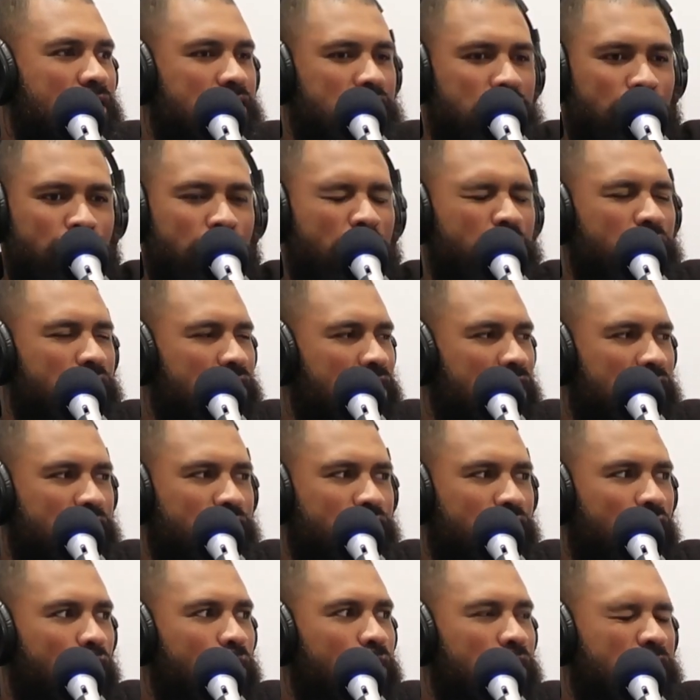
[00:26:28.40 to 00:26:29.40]
It's a river that's
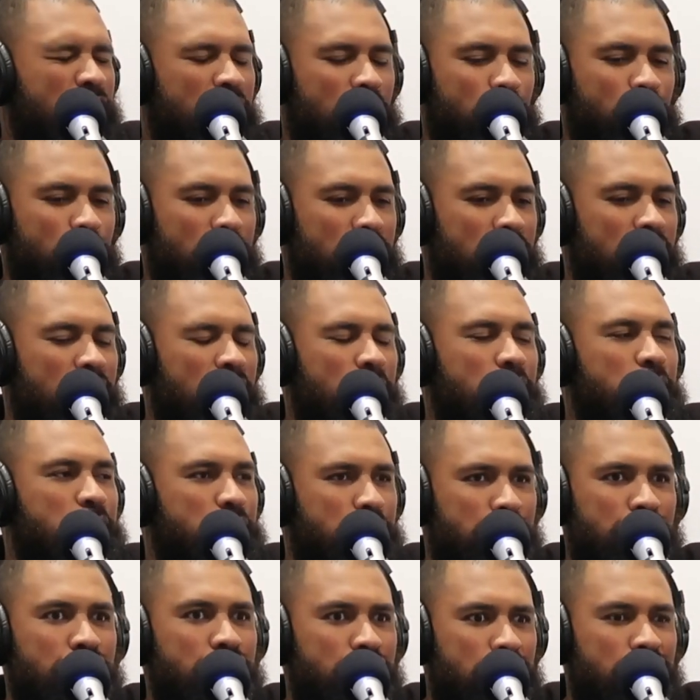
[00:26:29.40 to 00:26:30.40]
flowing that we need to
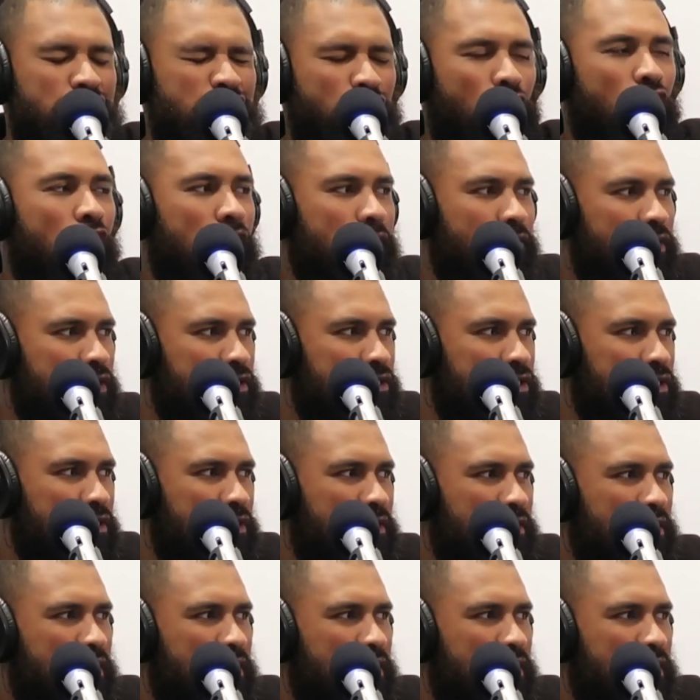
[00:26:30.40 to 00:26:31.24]
dive into.